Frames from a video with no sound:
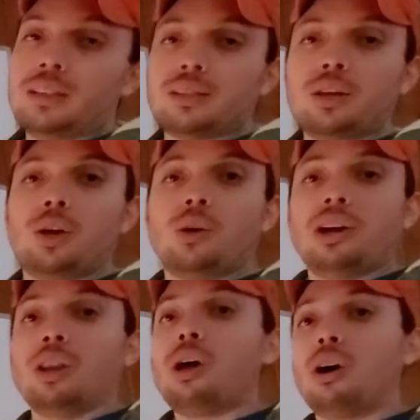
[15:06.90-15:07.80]
does go
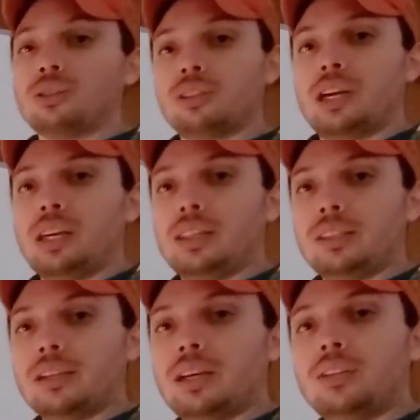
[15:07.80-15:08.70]
alongside
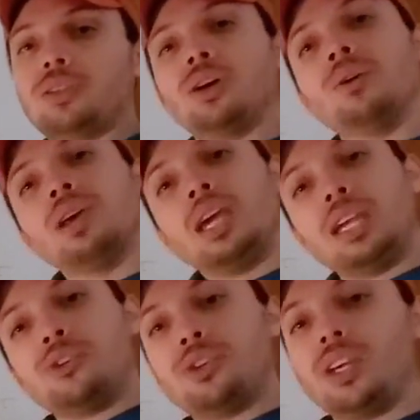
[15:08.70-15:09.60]
the sign. So
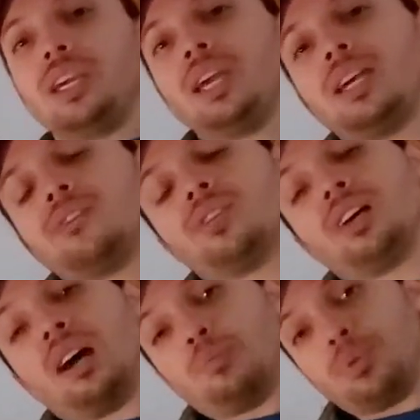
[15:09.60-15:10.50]
H and K
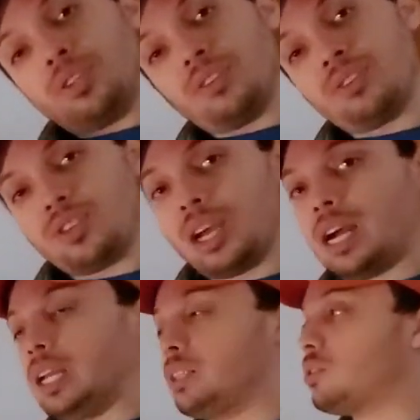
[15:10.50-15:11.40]
has opposite
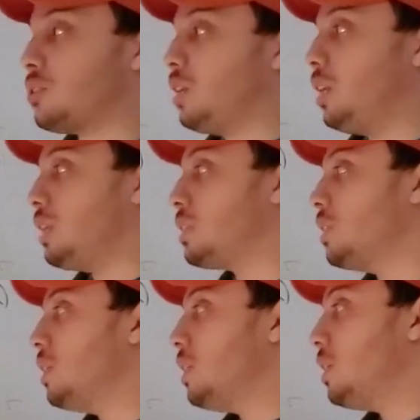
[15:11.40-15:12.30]
signs in it.
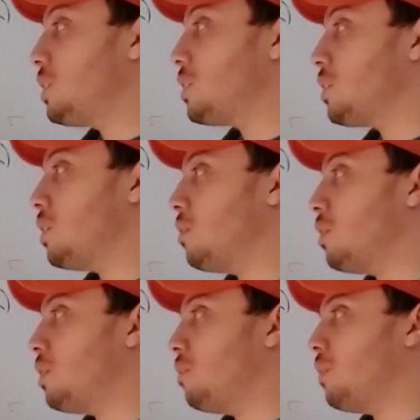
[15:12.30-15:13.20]
And
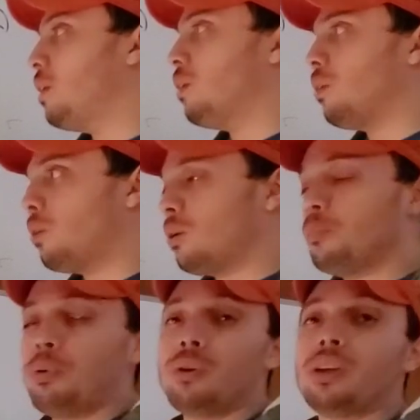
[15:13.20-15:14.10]
so um, the
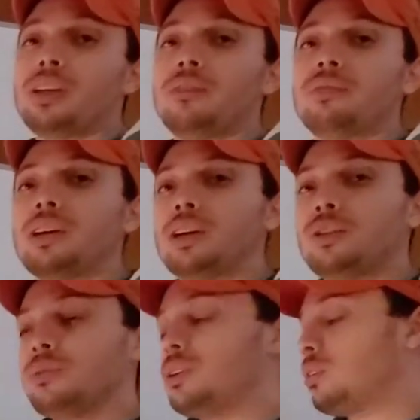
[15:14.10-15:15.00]
whole point of
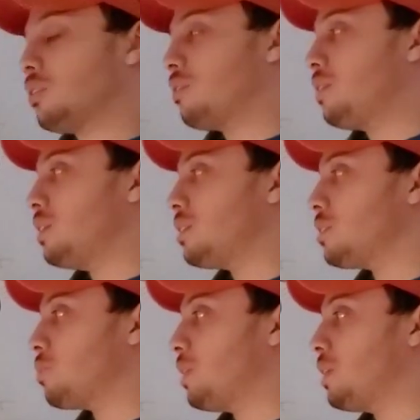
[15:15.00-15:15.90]
doing all of
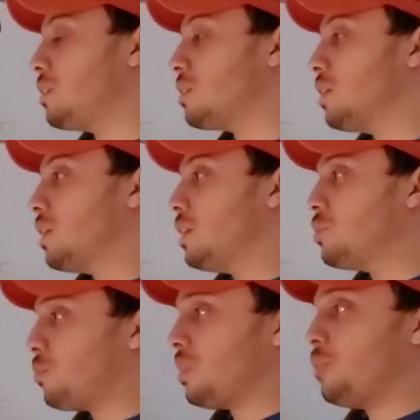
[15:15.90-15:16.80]
this is because
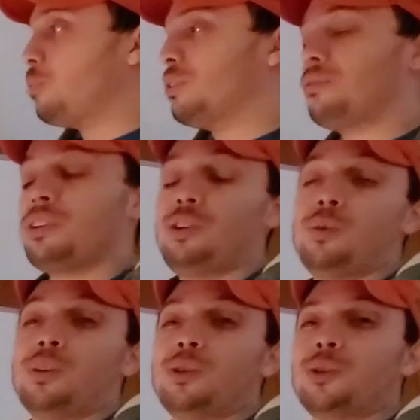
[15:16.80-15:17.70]
it's really important for
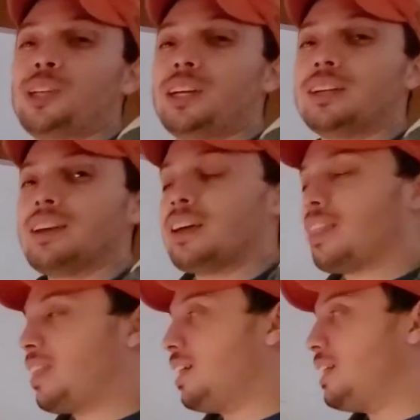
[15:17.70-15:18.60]
you to understand
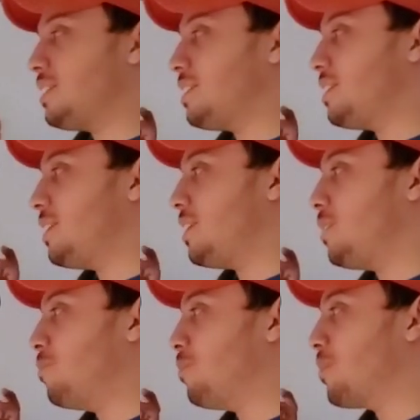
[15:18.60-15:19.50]
that
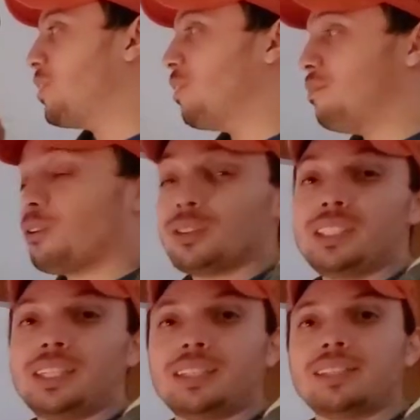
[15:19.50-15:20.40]
um, the
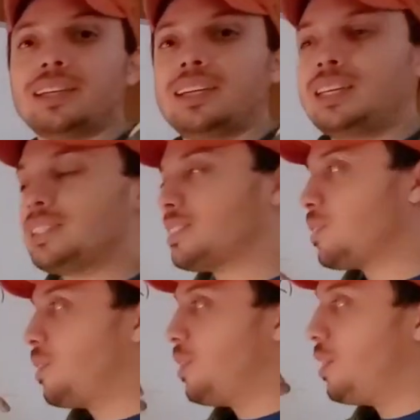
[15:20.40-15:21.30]
vertex
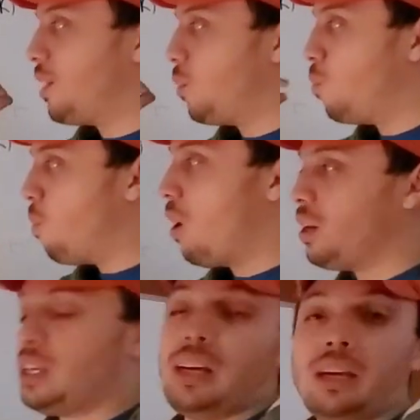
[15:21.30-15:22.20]
is the
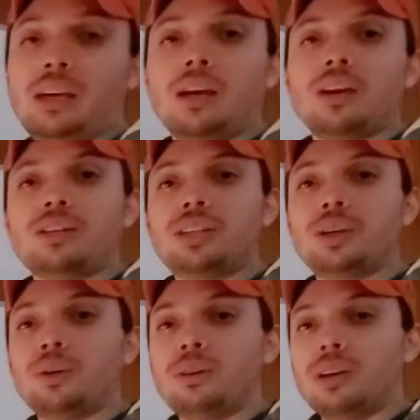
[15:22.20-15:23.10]
one key
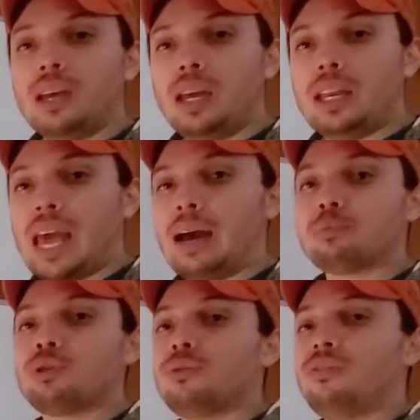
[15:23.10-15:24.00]
to an
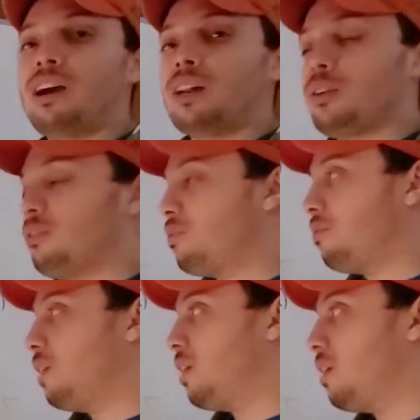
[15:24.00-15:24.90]
absolute value
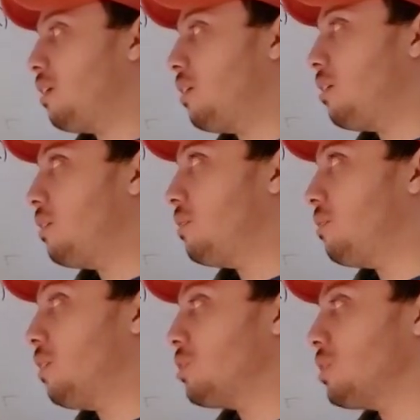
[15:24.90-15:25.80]
uh,
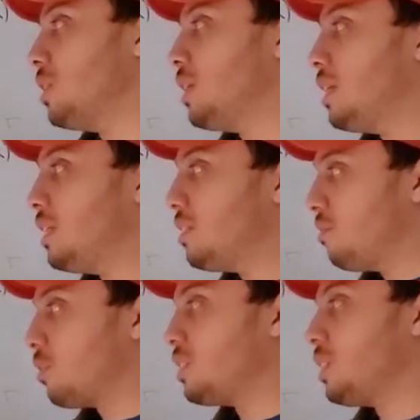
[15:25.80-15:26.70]
function is
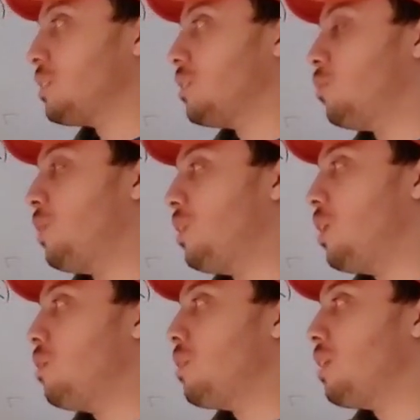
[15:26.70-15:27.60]
the vertex. So we
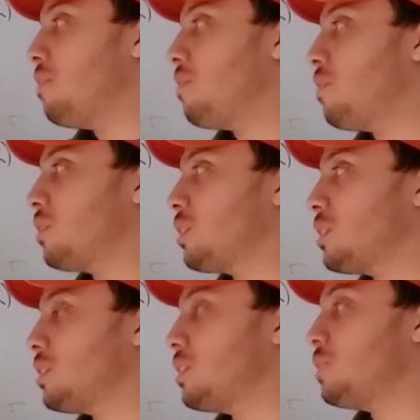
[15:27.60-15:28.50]
know that if the
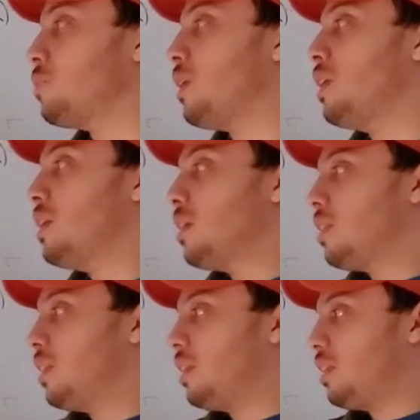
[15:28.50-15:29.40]
vertex is this way,
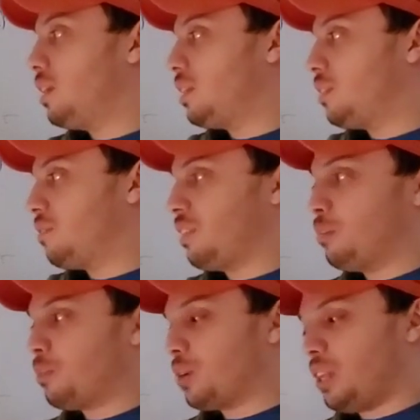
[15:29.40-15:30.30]
then it could
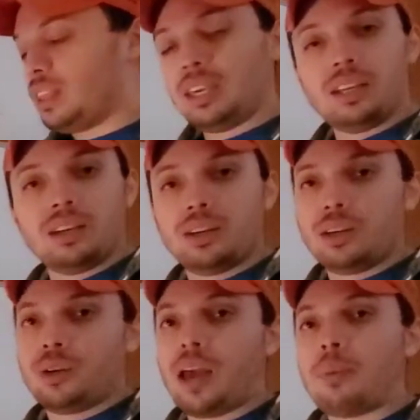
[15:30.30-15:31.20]
flip or anything,
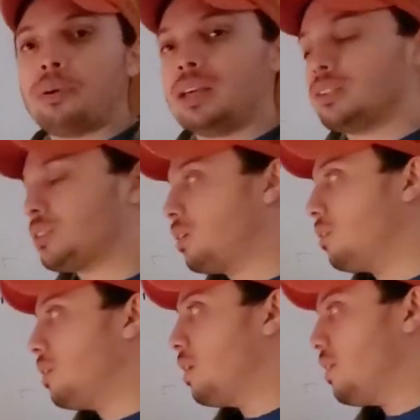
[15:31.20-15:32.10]
it could happen. And
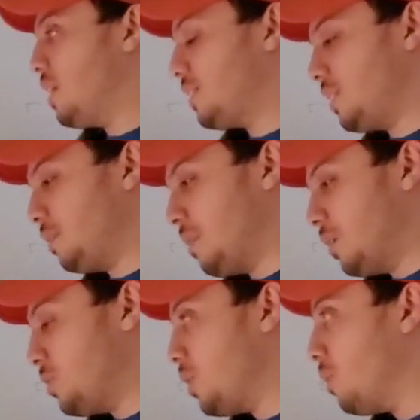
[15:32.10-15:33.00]
so that's it.
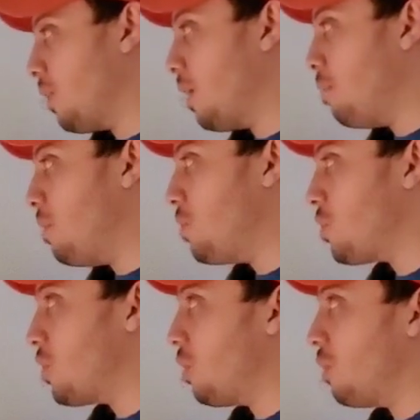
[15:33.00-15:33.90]
So let me
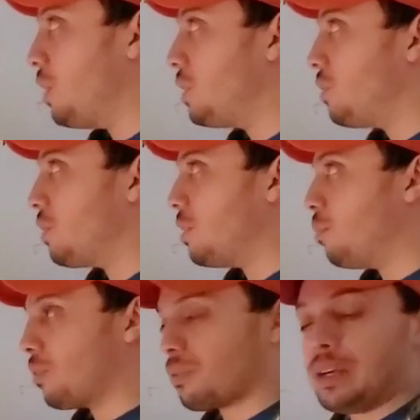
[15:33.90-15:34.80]
just go into
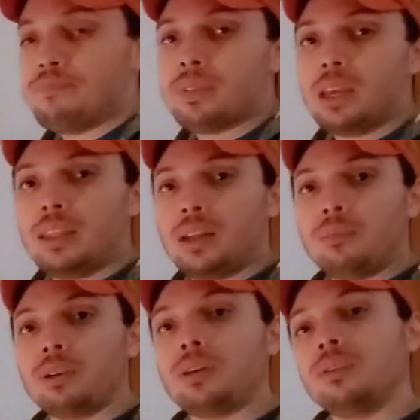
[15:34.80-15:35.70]
example three, and
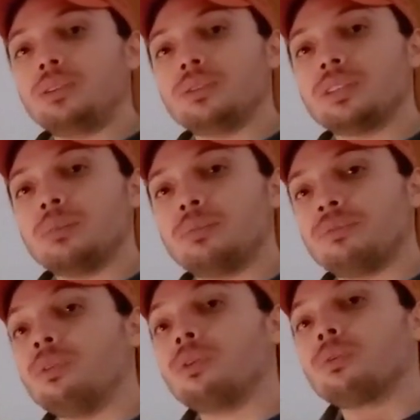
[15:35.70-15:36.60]
then we'll go into example
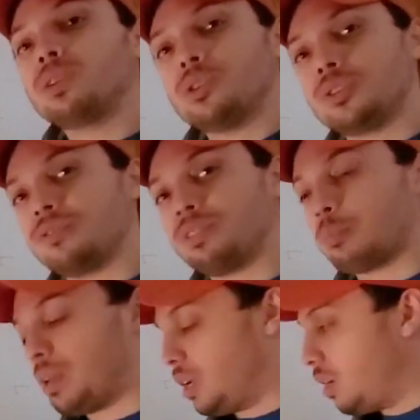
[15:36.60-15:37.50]
four, which is the
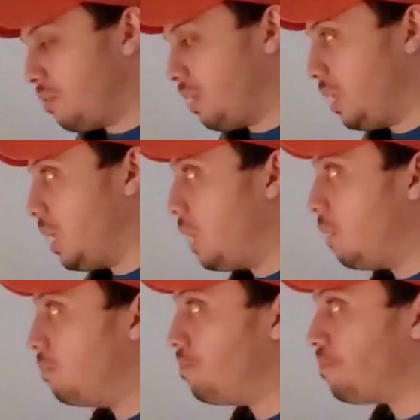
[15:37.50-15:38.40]
flipping of the
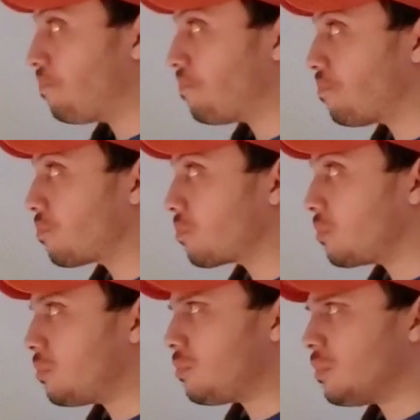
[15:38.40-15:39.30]
um,
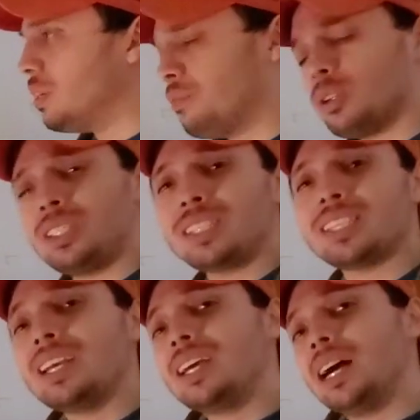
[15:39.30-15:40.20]

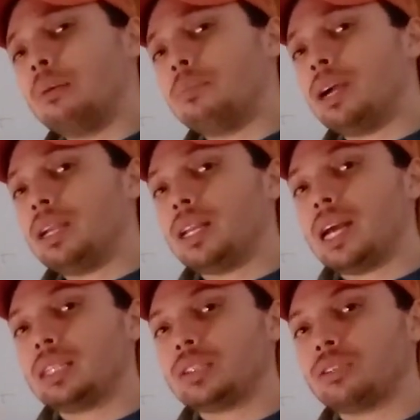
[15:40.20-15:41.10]
vertex. I might not
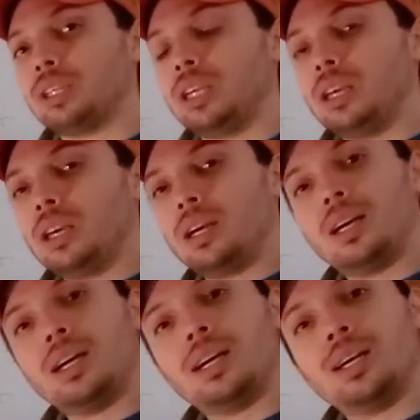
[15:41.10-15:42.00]
actually
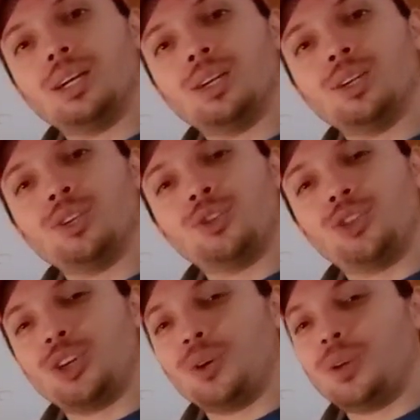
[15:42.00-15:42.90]
uh,
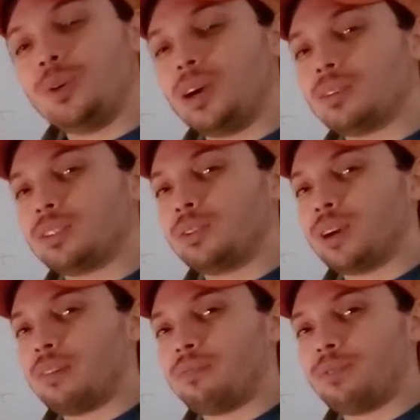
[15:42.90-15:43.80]
show you how to
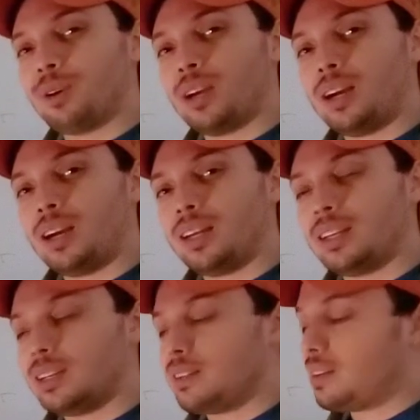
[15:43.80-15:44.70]
graph uh,